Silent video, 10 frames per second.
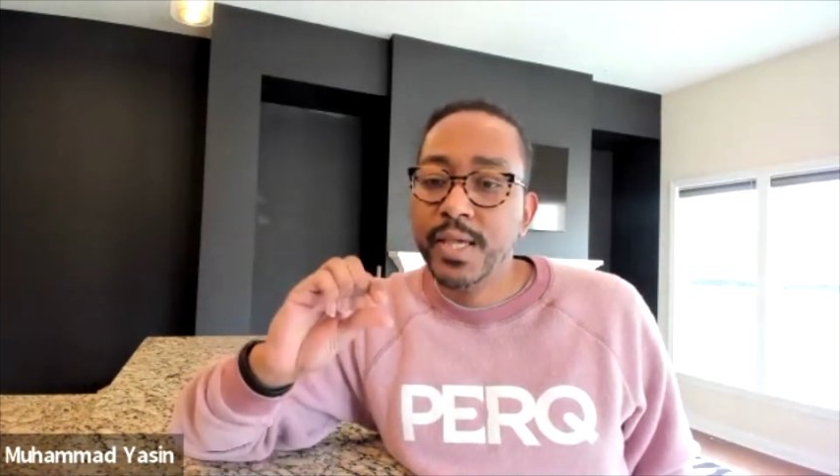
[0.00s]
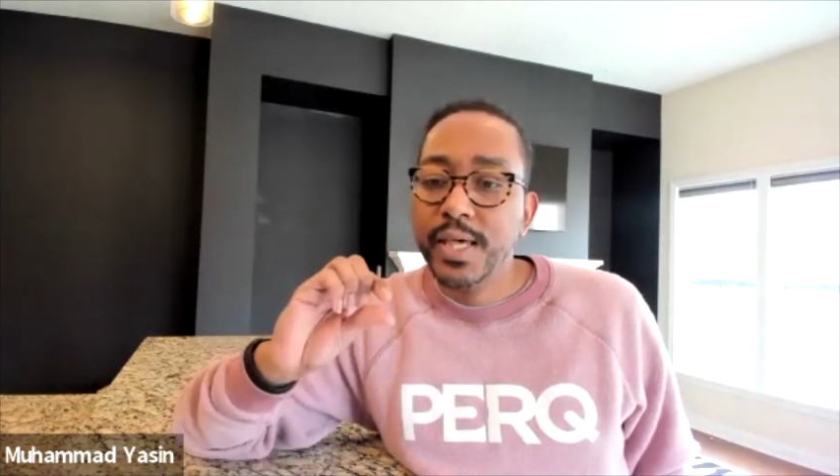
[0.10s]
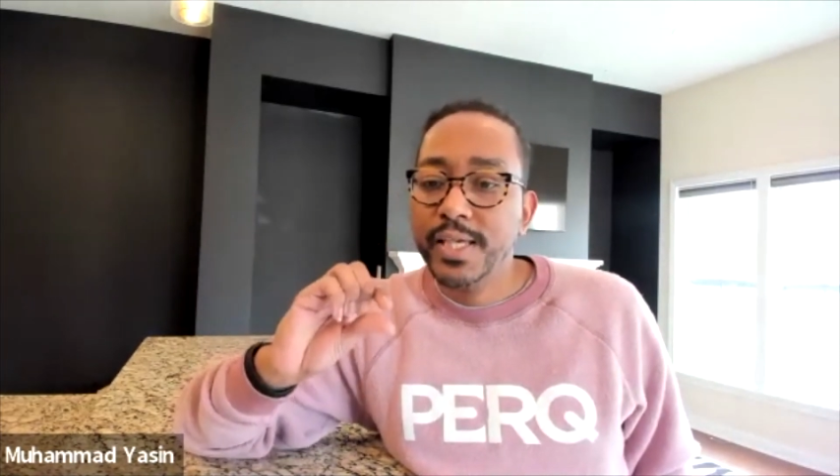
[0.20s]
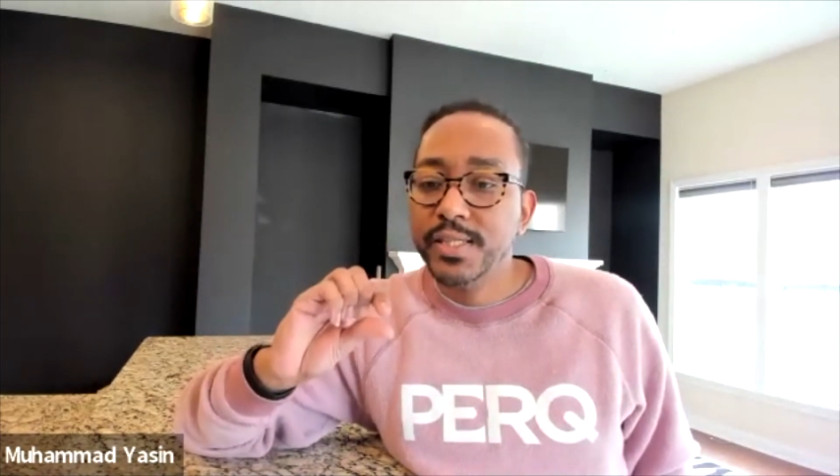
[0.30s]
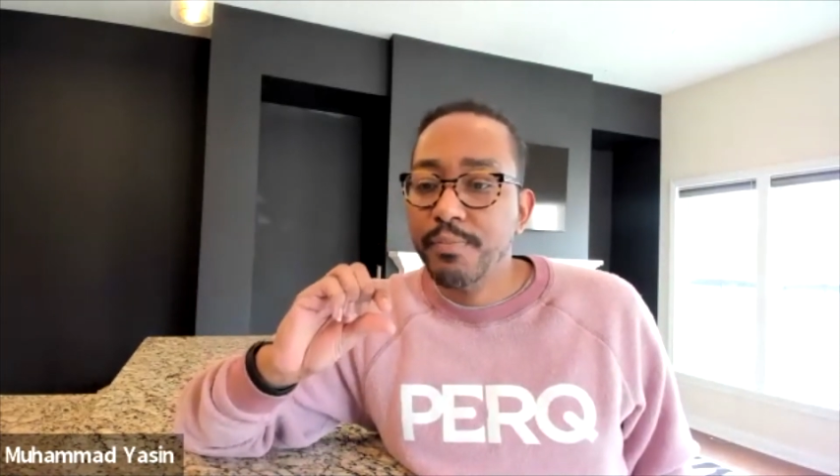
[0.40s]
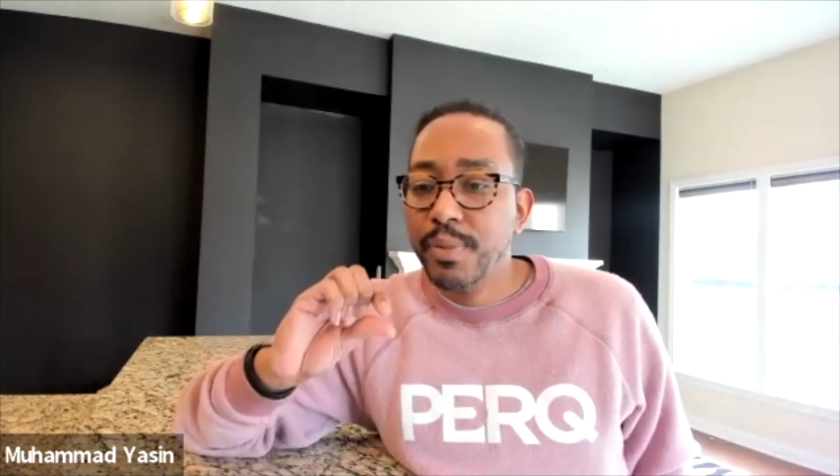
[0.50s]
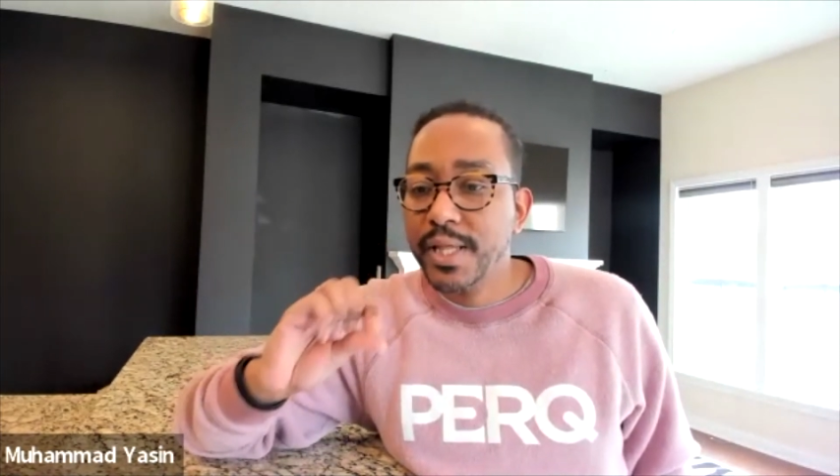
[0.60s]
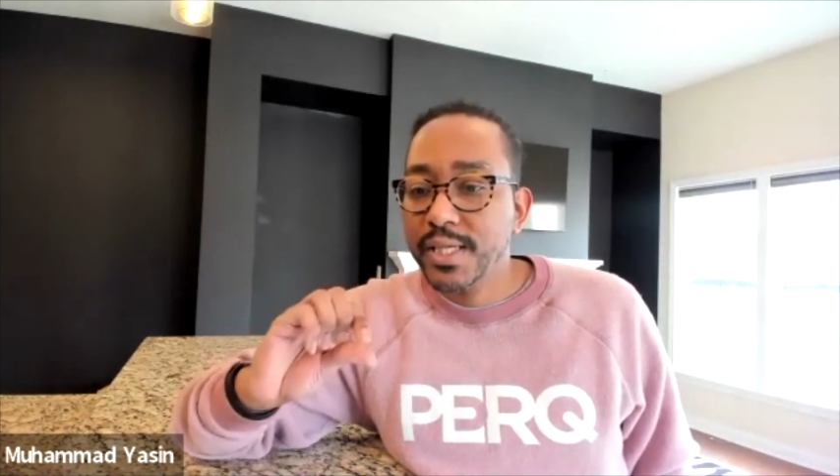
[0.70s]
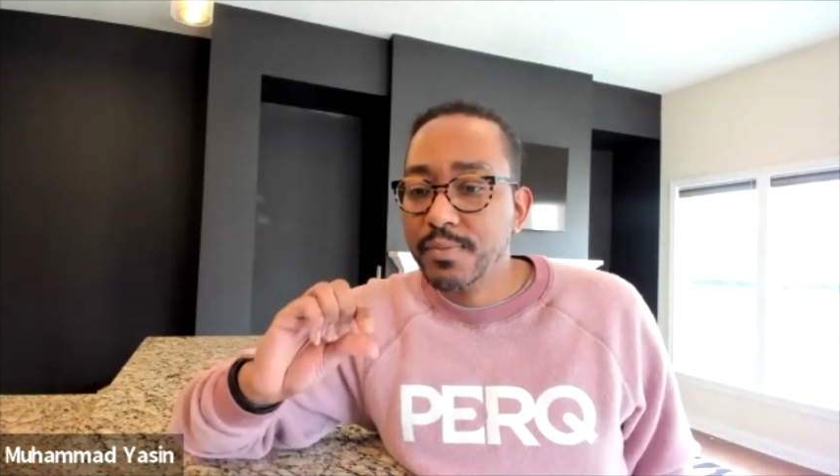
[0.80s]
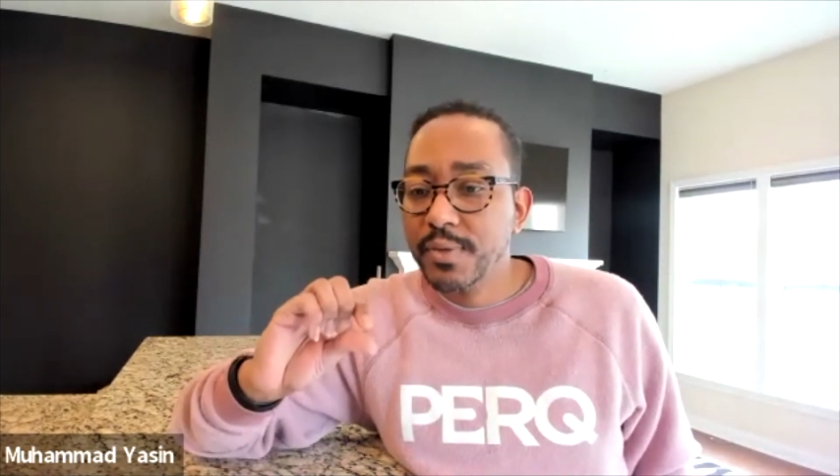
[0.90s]
is the
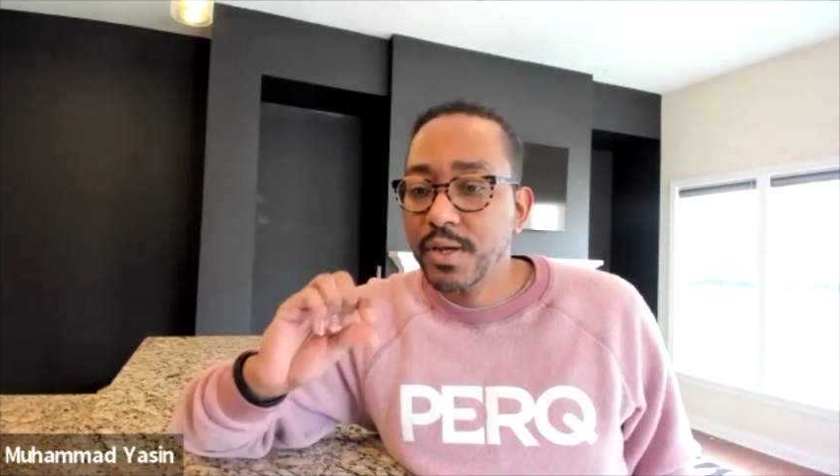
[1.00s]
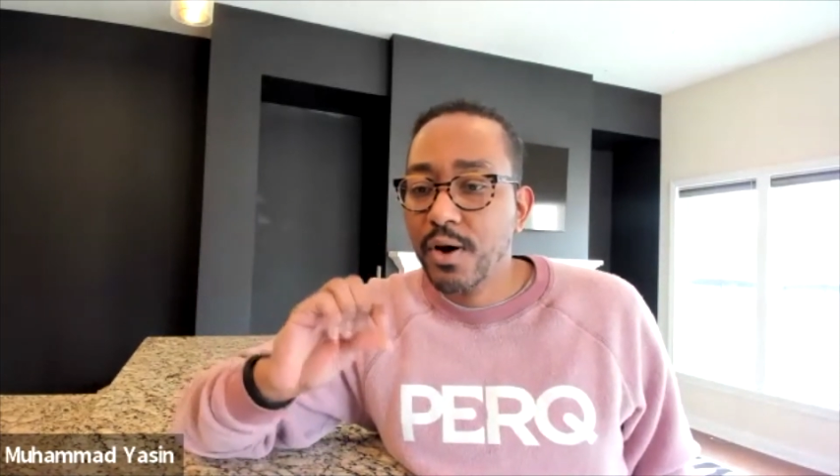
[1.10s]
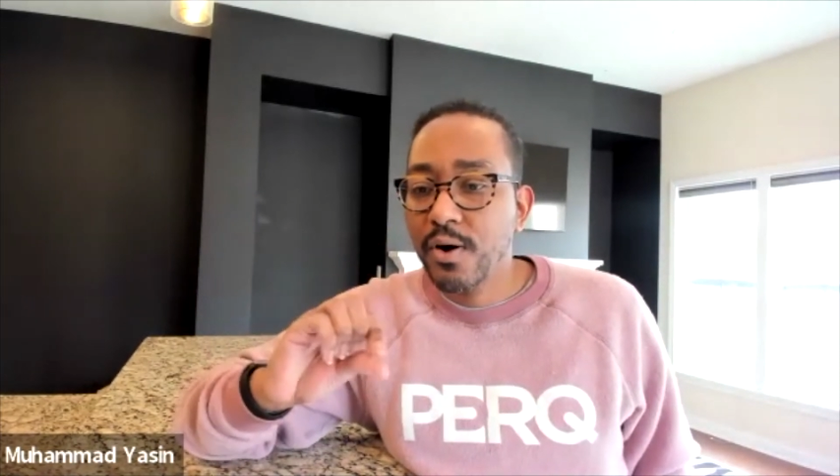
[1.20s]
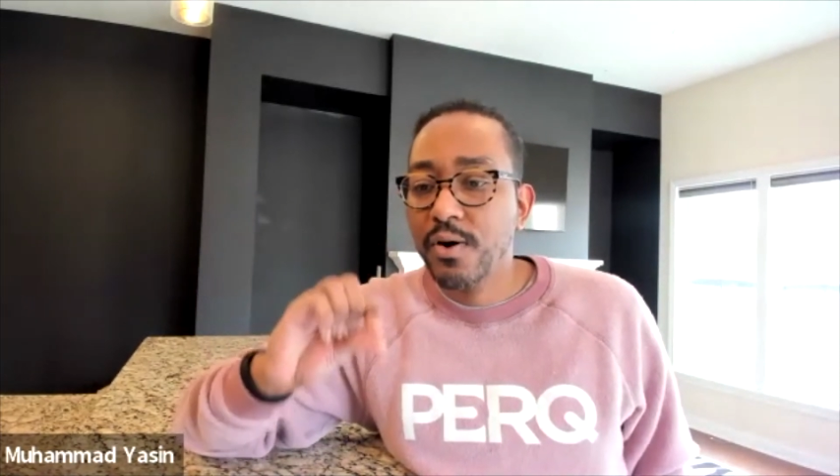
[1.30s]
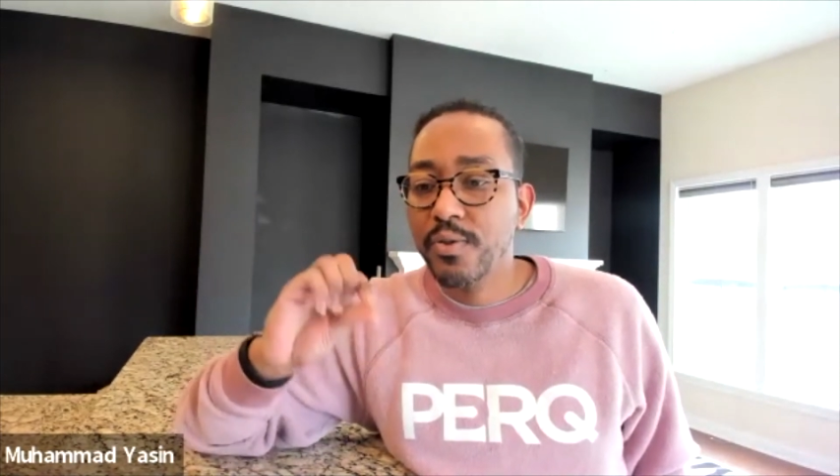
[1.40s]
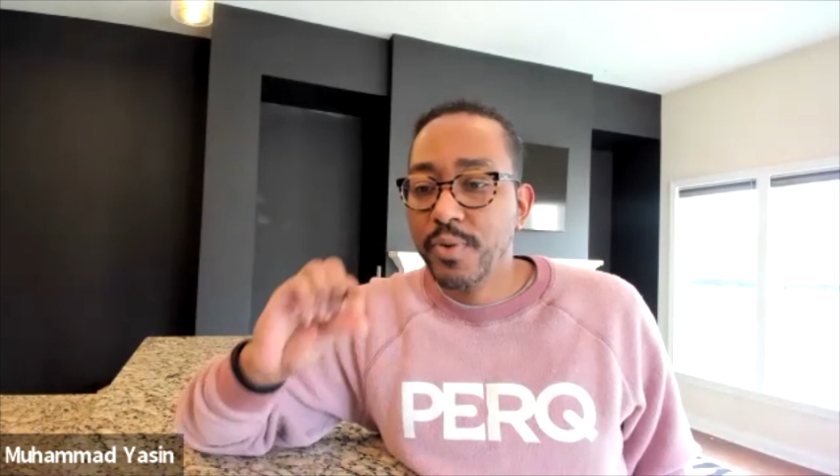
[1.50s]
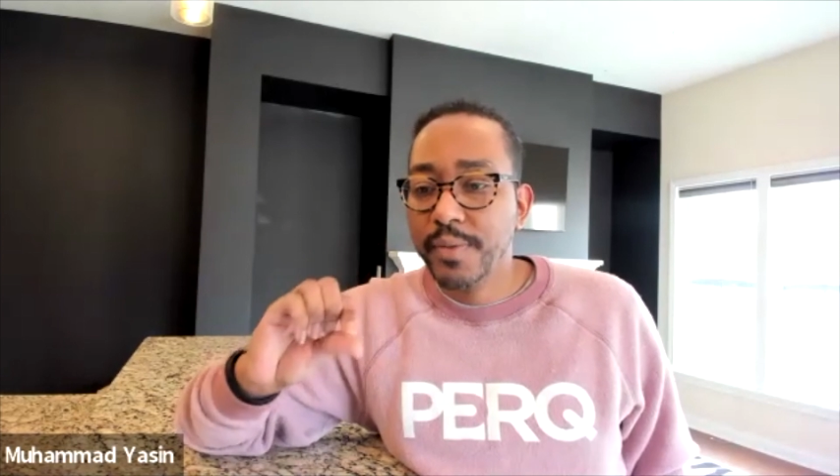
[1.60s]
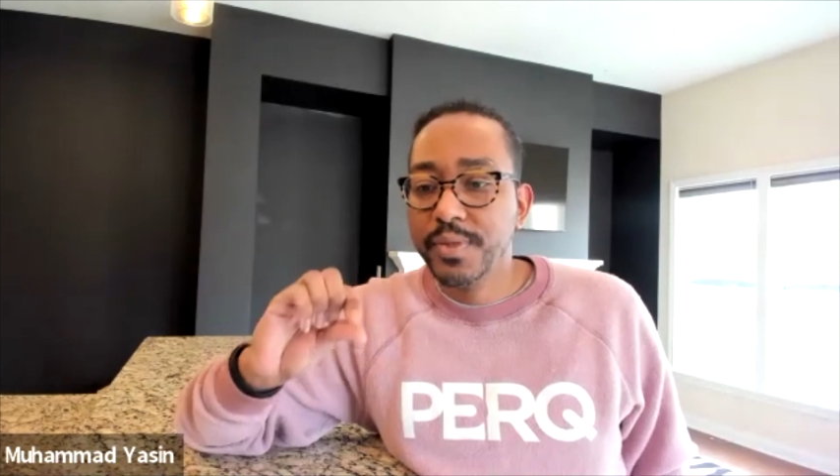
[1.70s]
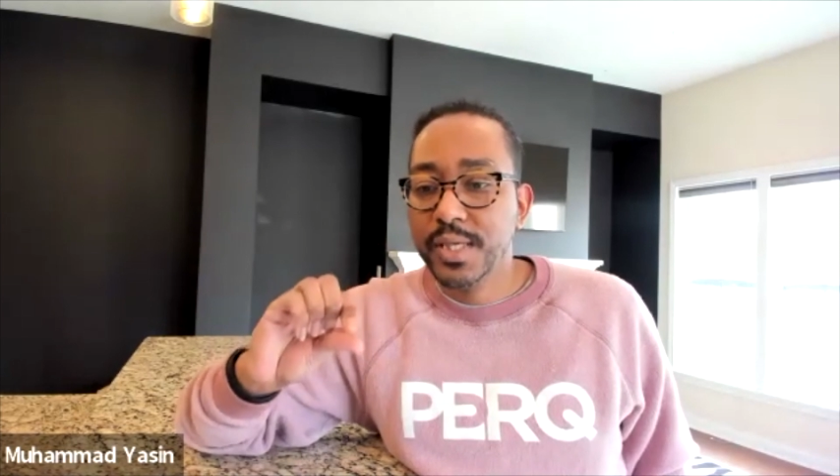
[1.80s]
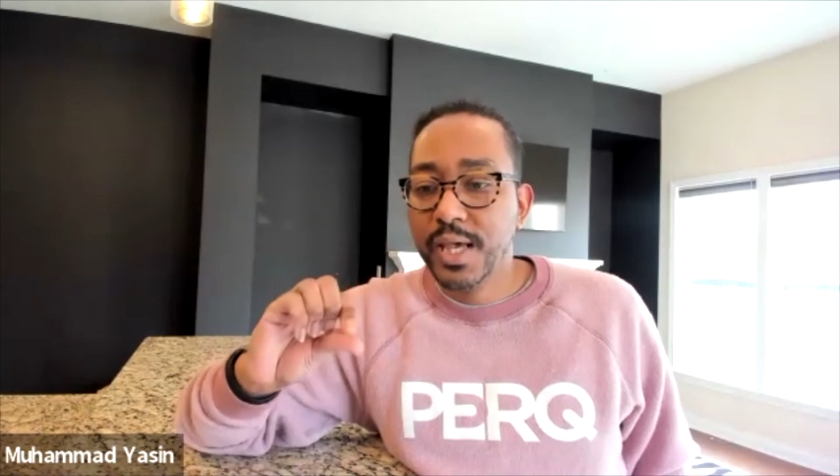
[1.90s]
placement on the
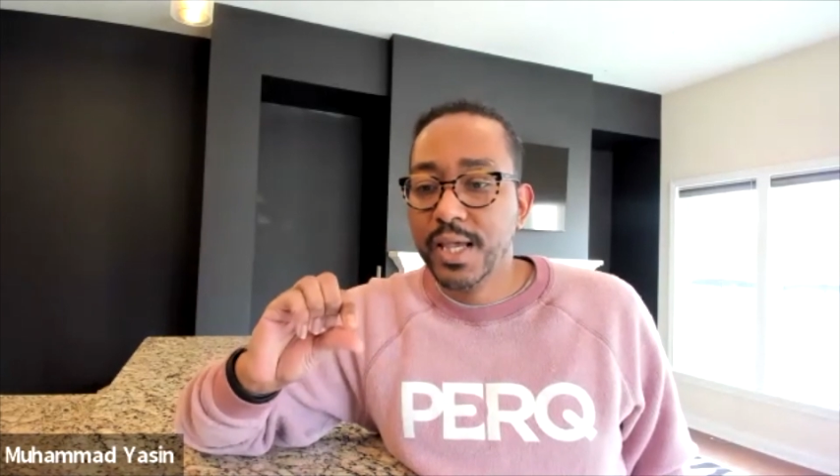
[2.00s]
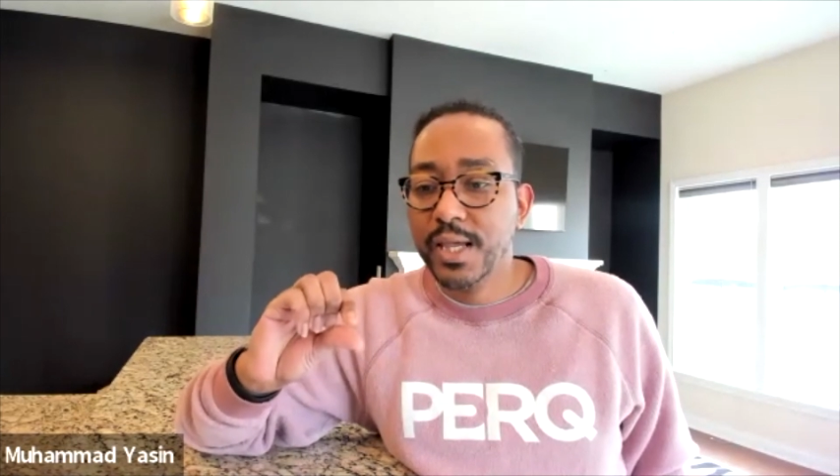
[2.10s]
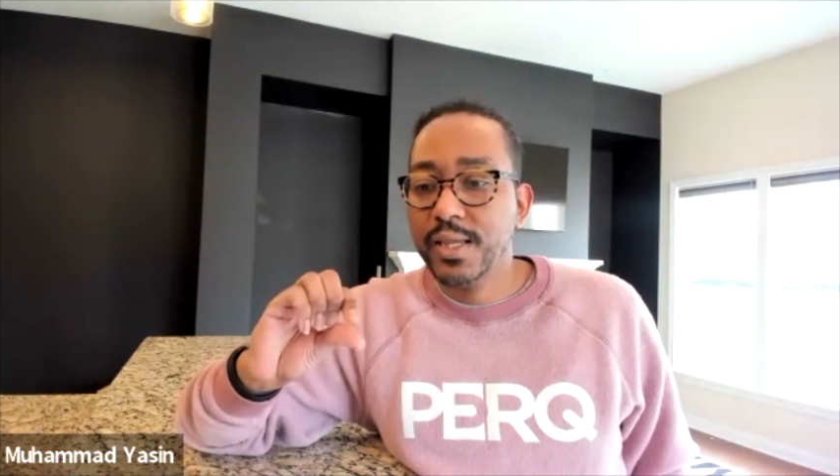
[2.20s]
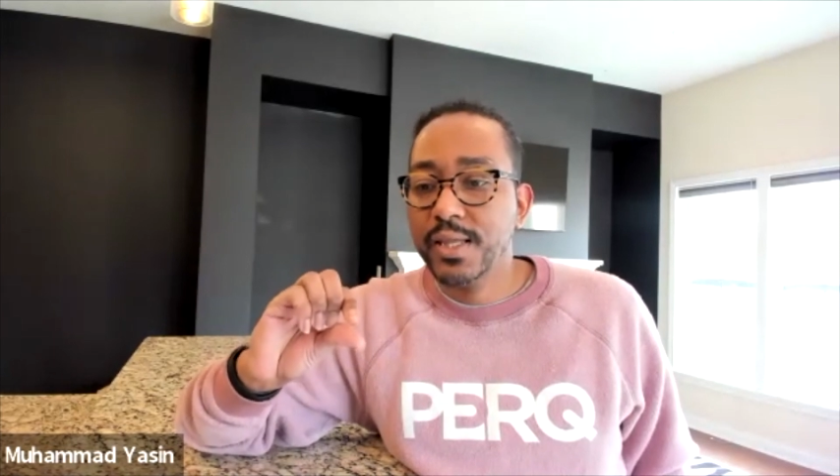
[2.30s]
website